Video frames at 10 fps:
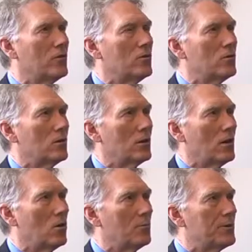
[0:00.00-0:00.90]
you
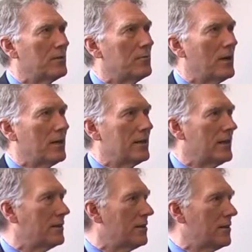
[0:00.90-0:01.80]
hope that by
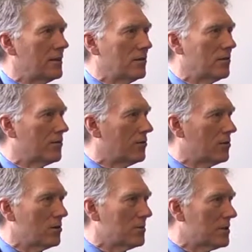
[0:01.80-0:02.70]
the end of the year, a
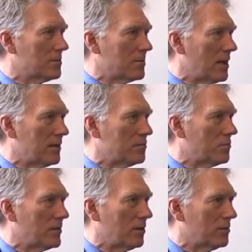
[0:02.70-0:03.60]
third of the municipalities
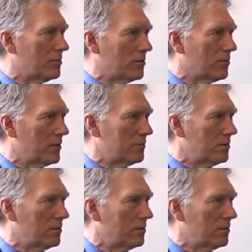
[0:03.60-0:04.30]
will be on the program?